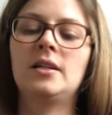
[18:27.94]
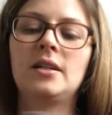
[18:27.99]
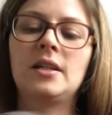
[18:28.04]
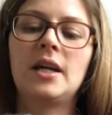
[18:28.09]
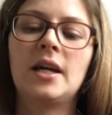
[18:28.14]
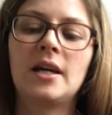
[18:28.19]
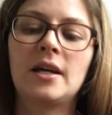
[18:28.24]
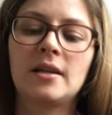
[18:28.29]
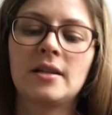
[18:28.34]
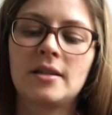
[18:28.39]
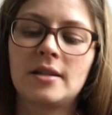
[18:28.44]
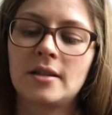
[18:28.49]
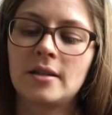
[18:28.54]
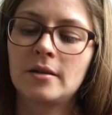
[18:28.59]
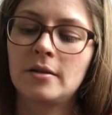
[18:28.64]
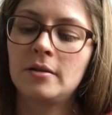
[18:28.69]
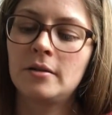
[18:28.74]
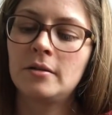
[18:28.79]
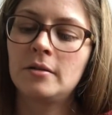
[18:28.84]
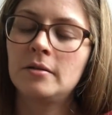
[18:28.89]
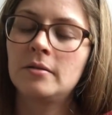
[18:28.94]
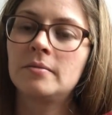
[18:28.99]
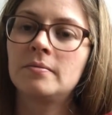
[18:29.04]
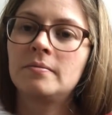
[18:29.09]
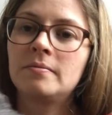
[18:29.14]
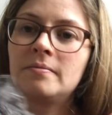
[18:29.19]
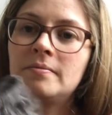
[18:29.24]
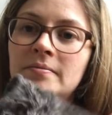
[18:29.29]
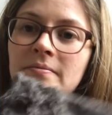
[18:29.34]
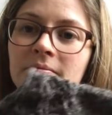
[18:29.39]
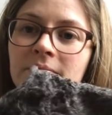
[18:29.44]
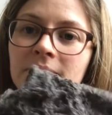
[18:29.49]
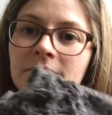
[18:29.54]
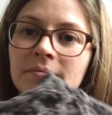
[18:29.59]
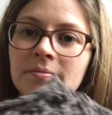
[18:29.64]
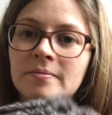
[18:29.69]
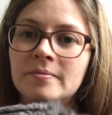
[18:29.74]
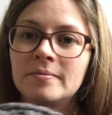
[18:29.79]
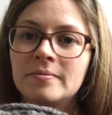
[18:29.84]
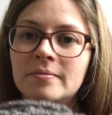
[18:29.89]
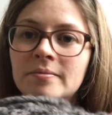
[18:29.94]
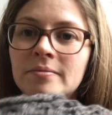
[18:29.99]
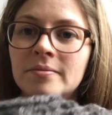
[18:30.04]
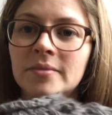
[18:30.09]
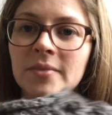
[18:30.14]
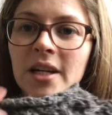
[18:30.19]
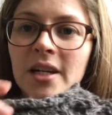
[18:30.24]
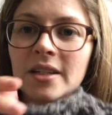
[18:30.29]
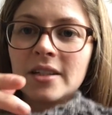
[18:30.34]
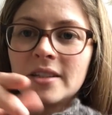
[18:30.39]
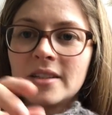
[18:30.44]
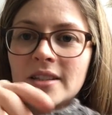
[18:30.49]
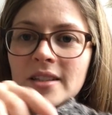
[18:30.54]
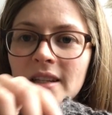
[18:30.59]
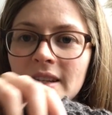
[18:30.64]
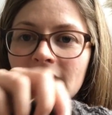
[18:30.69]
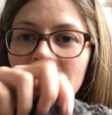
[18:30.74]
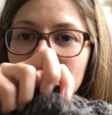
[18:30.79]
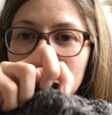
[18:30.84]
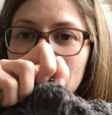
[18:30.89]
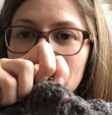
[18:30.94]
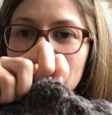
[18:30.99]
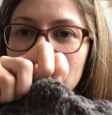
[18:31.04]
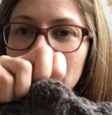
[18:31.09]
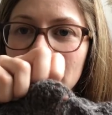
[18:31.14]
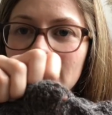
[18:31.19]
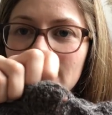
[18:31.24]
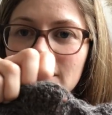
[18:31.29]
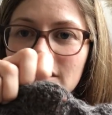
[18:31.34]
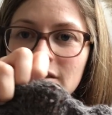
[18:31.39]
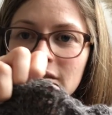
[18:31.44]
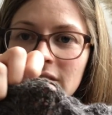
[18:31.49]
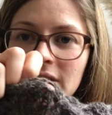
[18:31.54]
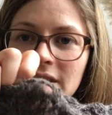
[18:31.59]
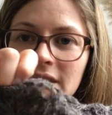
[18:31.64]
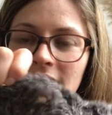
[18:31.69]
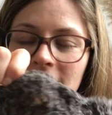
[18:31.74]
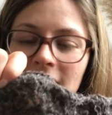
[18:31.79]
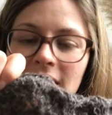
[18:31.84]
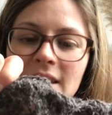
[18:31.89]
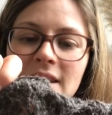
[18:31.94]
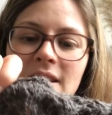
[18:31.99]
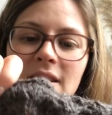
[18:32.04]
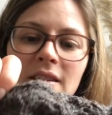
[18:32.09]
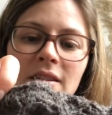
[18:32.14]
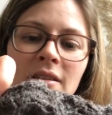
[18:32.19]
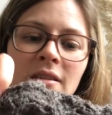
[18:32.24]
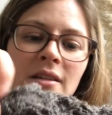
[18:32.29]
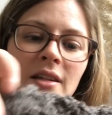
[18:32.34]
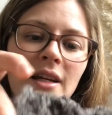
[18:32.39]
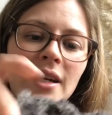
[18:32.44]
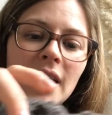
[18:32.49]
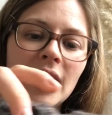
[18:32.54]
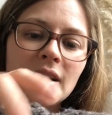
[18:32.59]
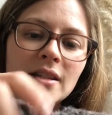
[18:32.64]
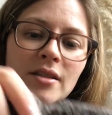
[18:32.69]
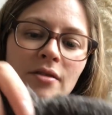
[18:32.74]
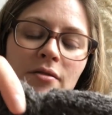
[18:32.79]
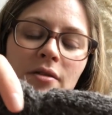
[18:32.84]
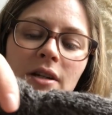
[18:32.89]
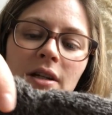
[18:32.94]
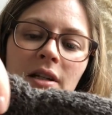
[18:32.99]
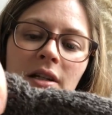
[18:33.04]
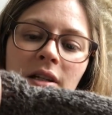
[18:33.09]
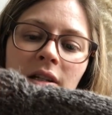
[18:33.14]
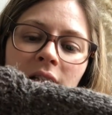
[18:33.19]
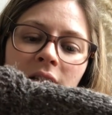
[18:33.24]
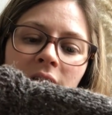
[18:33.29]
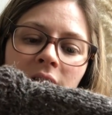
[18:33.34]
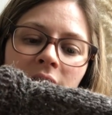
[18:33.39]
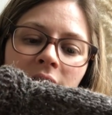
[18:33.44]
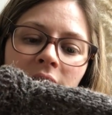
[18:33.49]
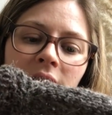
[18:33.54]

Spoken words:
yeah, so I just think it looks really nice and it has a real